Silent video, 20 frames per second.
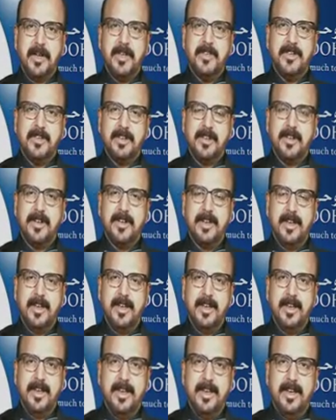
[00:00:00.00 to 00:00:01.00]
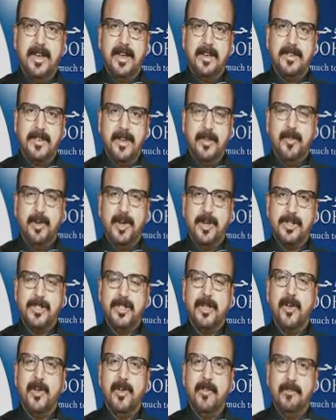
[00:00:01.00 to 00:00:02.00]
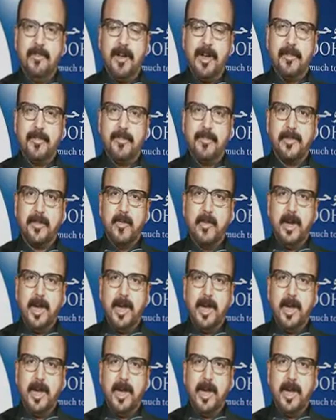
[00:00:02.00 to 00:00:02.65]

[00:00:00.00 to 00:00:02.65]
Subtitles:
a major turbulence in the whole frame.